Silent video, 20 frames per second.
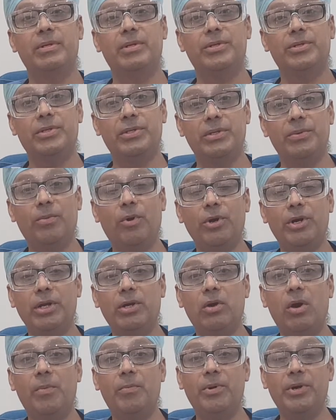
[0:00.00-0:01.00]
So the motor
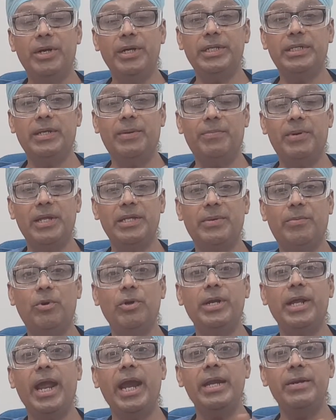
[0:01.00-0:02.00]
component supplies
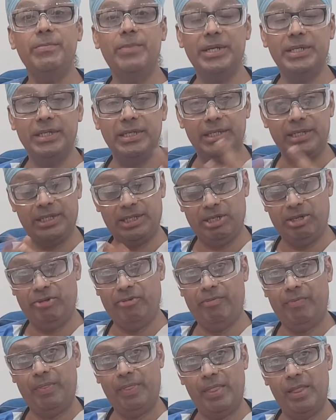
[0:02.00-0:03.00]
about 8 muscles.
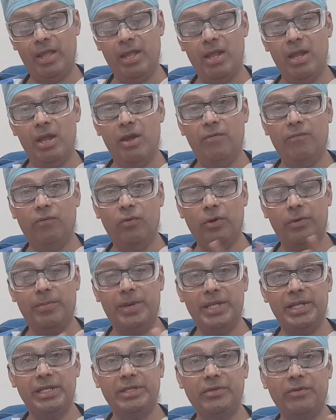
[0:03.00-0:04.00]
4
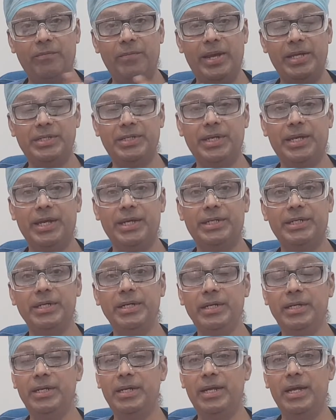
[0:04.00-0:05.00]
muscles of
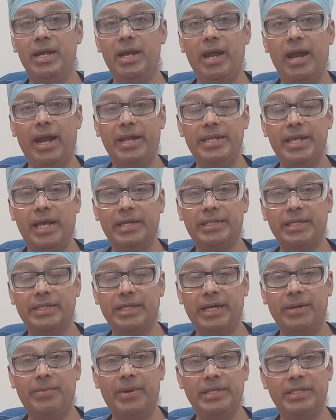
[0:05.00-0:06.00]
mastication and the
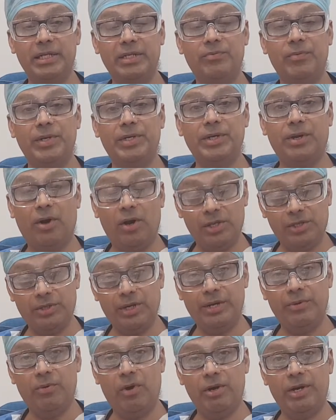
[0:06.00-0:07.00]
accessory muscles which are also
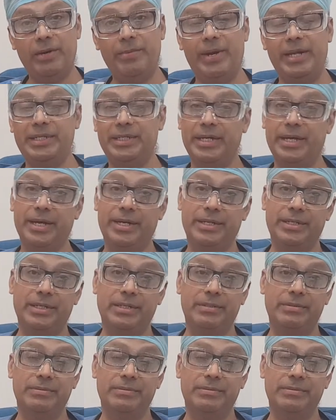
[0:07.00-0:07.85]
involved in mastication.